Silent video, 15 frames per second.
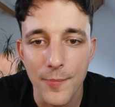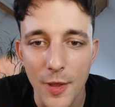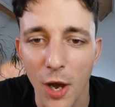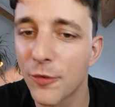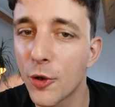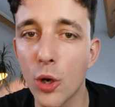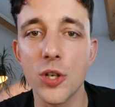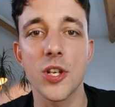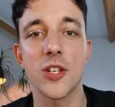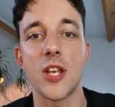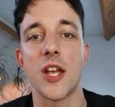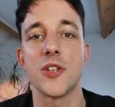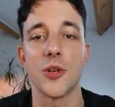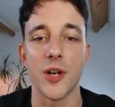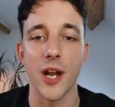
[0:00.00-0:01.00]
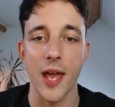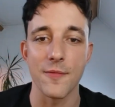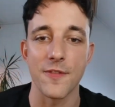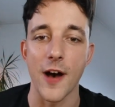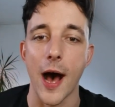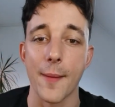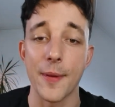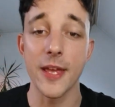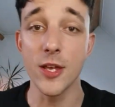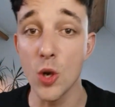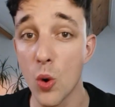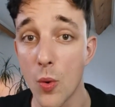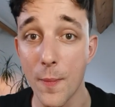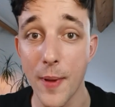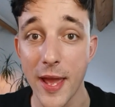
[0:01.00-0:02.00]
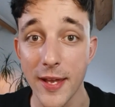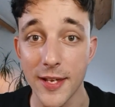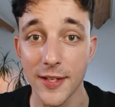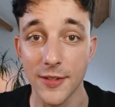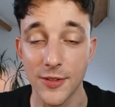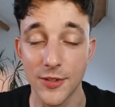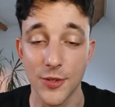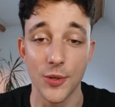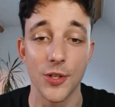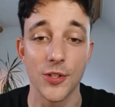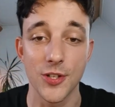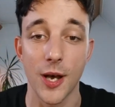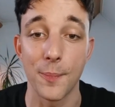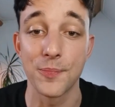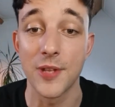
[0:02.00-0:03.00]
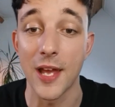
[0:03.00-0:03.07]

Of course I said your name, Fabi. You'll make it to the top